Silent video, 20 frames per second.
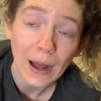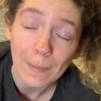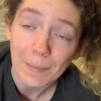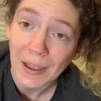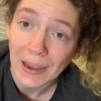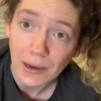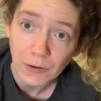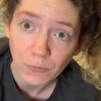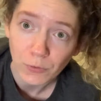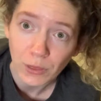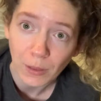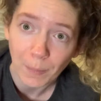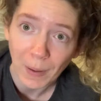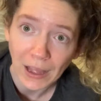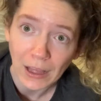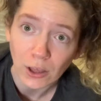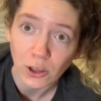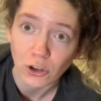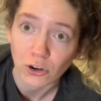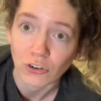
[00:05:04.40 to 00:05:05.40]
paying for the bike,
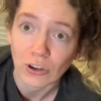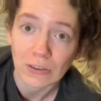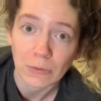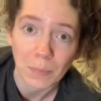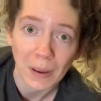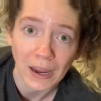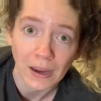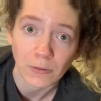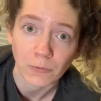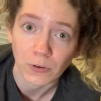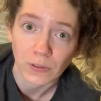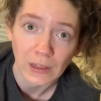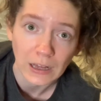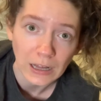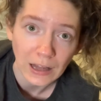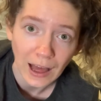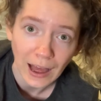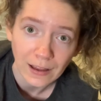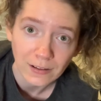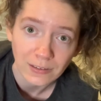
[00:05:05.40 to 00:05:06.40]
you're just paying for the
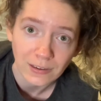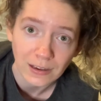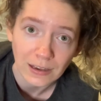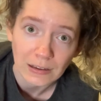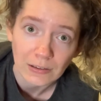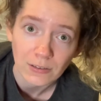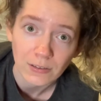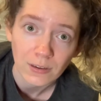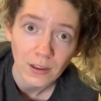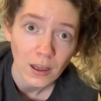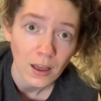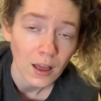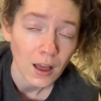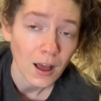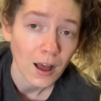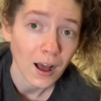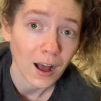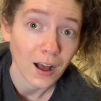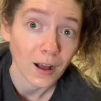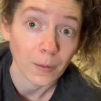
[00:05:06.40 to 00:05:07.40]
classes,
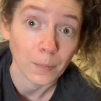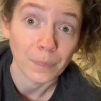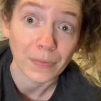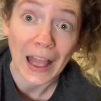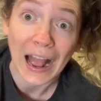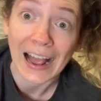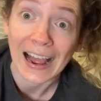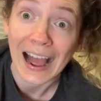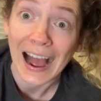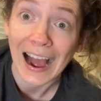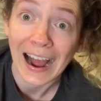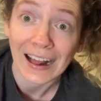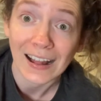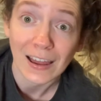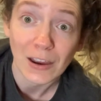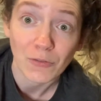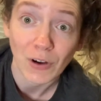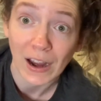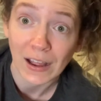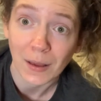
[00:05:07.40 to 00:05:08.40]
I highly
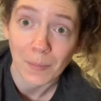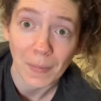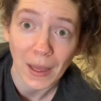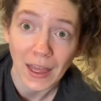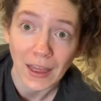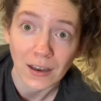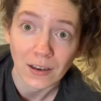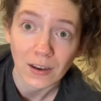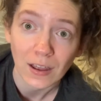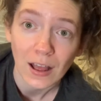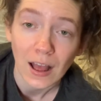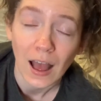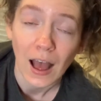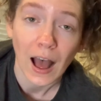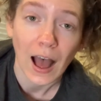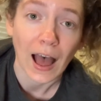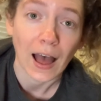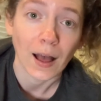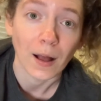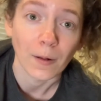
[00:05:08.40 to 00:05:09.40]
recommend.
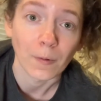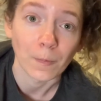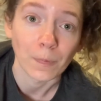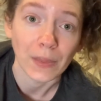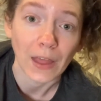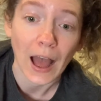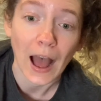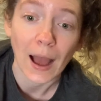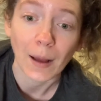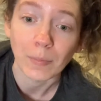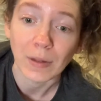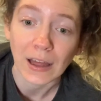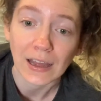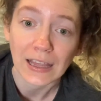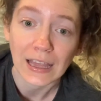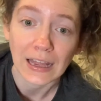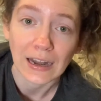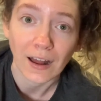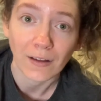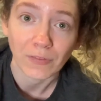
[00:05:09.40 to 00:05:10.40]
I'm lucky
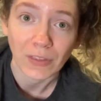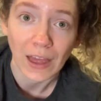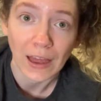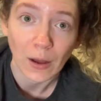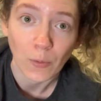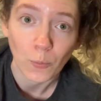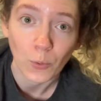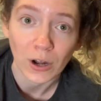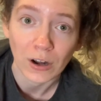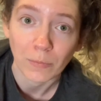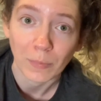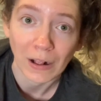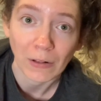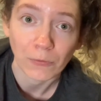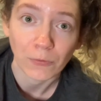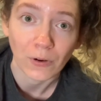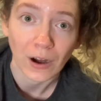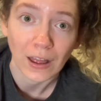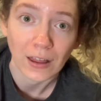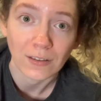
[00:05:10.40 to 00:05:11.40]
enough that one of my
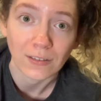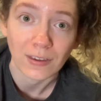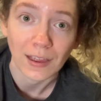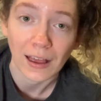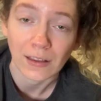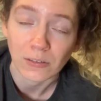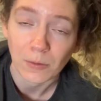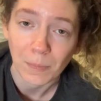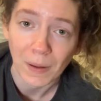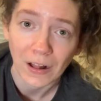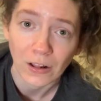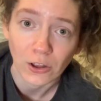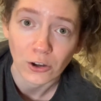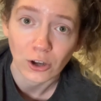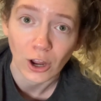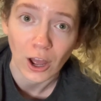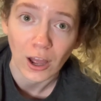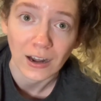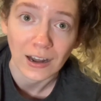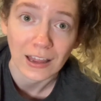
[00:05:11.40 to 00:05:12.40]
friends has a
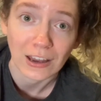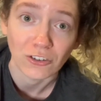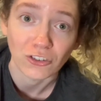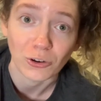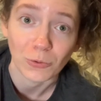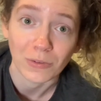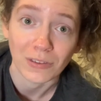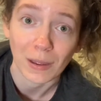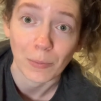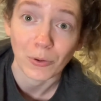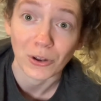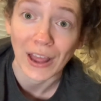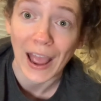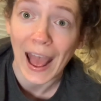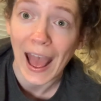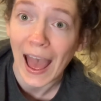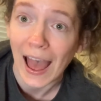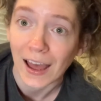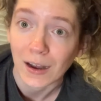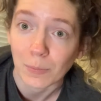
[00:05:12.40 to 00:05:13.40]
Peloton and she was able to
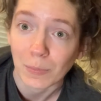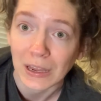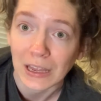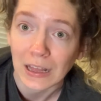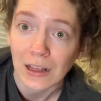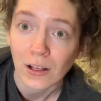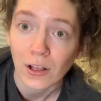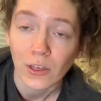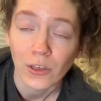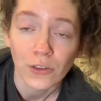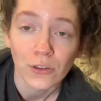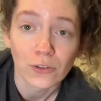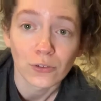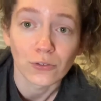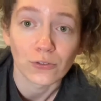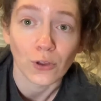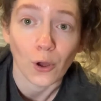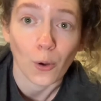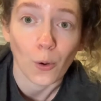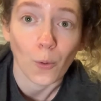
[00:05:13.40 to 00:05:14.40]
add me,
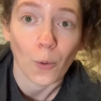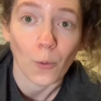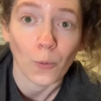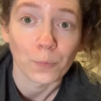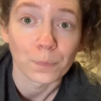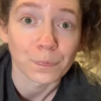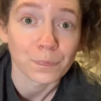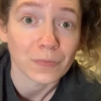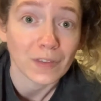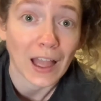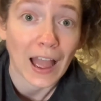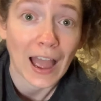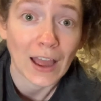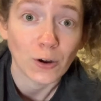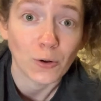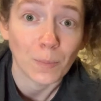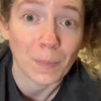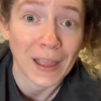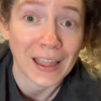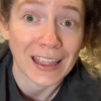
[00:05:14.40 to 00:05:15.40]
so I
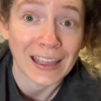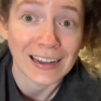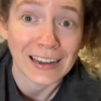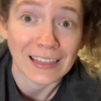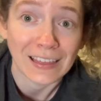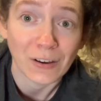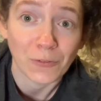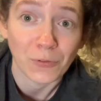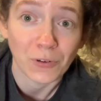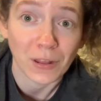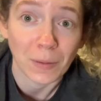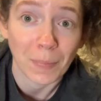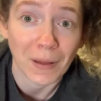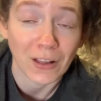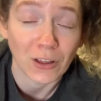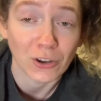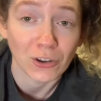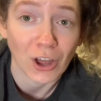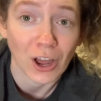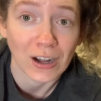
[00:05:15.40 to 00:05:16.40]
don't pay anything for the
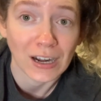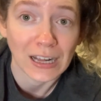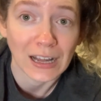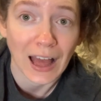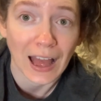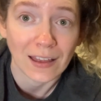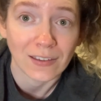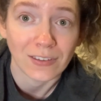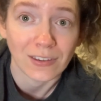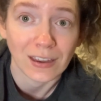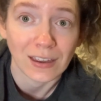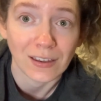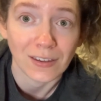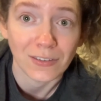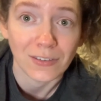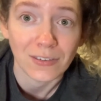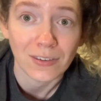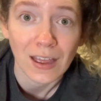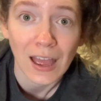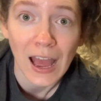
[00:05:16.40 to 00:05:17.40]
Peloton
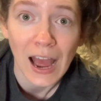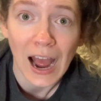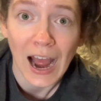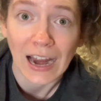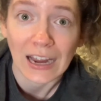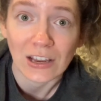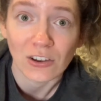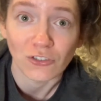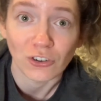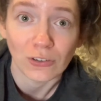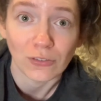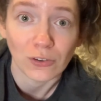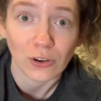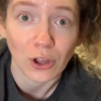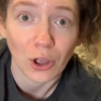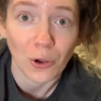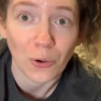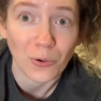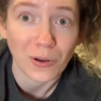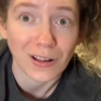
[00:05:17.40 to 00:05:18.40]
classes. I can just
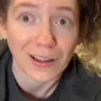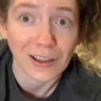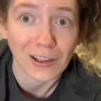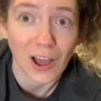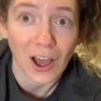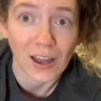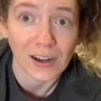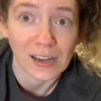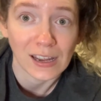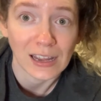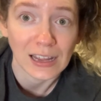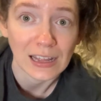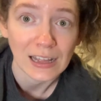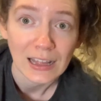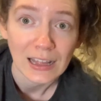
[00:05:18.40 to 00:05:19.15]
go click on it.